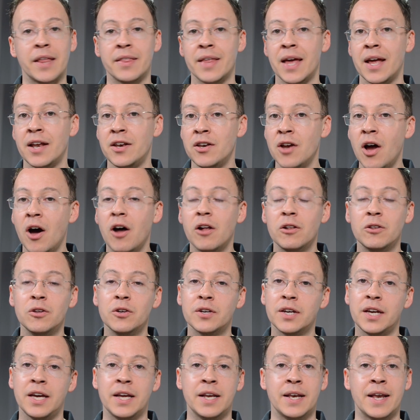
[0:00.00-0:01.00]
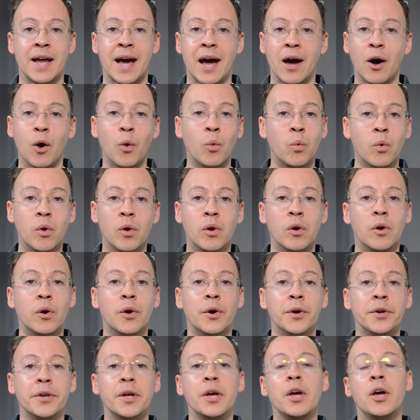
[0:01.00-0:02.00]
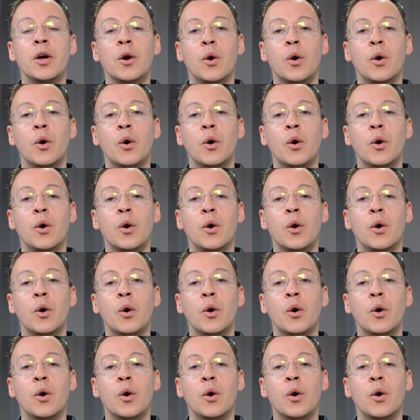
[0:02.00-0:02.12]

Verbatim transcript: They're not looking at award